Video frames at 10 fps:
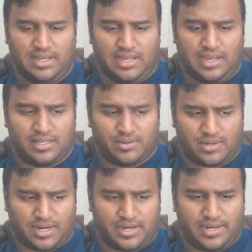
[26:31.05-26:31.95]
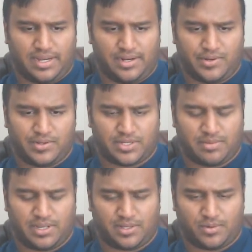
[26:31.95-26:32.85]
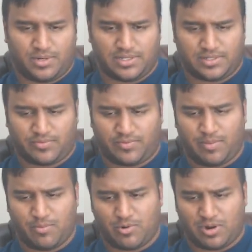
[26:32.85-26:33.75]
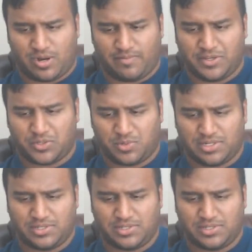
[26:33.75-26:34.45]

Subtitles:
and then we'll kind of dig into some of the other ones, the more obvious ones.